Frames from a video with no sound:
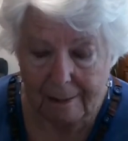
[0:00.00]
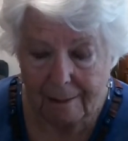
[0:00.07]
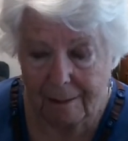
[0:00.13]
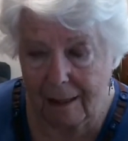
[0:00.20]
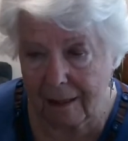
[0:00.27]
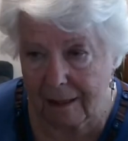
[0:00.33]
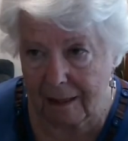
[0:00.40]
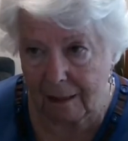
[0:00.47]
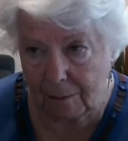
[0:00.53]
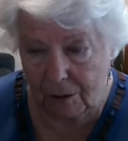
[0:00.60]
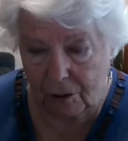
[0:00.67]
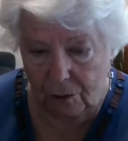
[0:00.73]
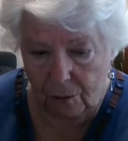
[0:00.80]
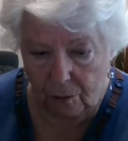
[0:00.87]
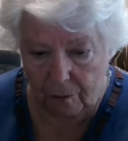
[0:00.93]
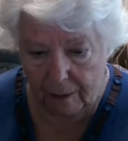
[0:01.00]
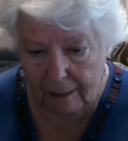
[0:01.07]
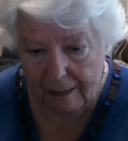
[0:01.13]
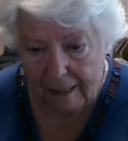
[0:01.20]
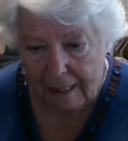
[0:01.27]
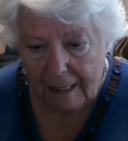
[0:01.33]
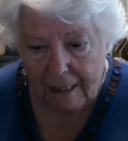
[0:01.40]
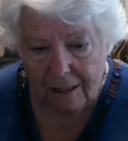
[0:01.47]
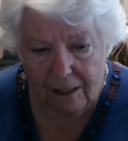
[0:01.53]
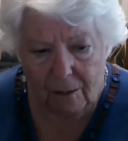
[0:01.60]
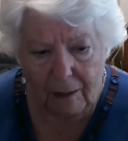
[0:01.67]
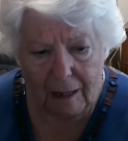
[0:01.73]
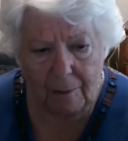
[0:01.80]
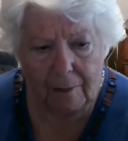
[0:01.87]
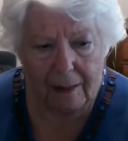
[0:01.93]
That's another story. So
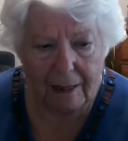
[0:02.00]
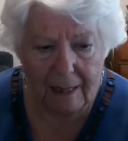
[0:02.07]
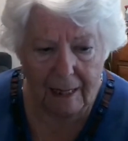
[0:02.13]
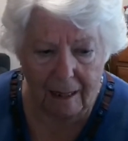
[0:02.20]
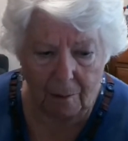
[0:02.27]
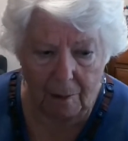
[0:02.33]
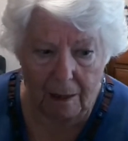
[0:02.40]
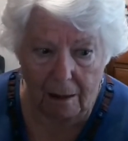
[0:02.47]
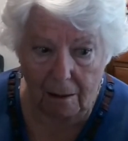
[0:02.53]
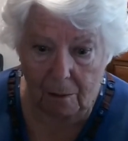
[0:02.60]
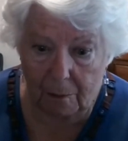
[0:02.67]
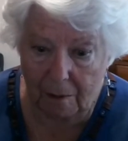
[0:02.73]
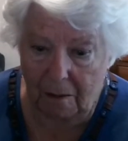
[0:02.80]
anyway, here we are.